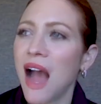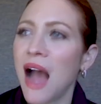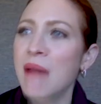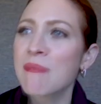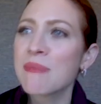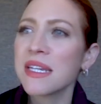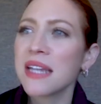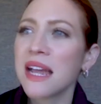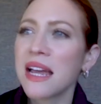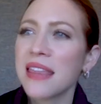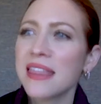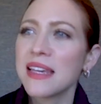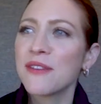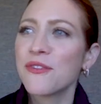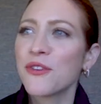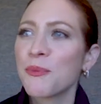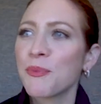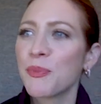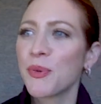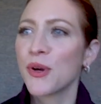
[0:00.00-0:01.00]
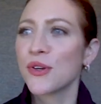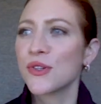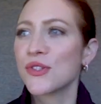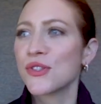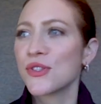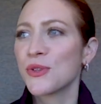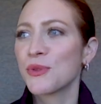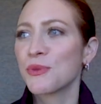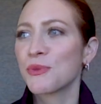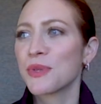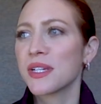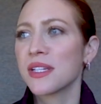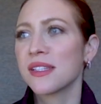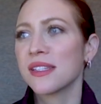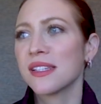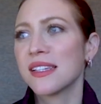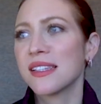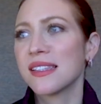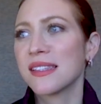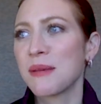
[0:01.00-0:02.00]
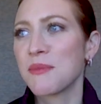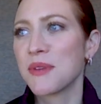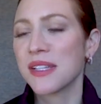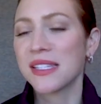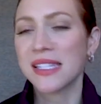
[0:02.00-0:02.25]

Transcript: I mean, I think for personal reasons, I'm gonna